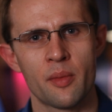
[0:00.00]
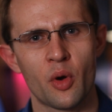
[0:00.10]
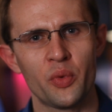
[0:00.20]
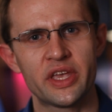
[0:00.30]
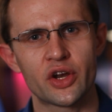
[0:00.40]
but
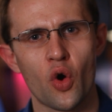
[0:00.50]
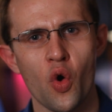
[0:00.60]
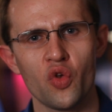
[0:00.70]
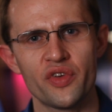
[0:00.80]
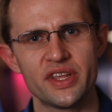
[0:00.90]
we can
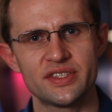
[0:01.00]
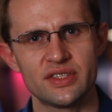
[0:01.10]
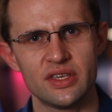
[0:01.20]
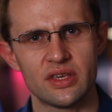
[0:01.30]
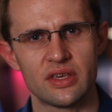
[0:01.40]
already
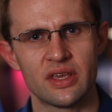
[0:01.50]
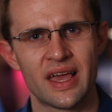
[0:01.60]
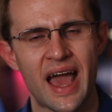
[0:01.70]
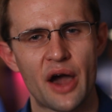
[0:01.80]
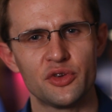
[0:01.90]
see
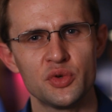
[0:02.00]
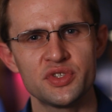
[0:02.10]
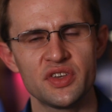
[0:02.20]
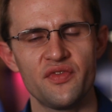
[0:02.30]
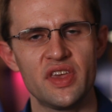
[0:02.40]
how
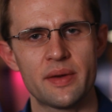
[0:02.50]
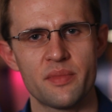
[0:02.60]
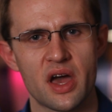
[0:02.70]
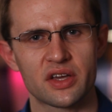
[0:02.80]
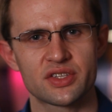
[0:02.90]
using
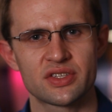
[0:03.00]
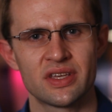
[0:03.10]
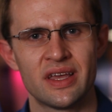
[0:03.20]
VMX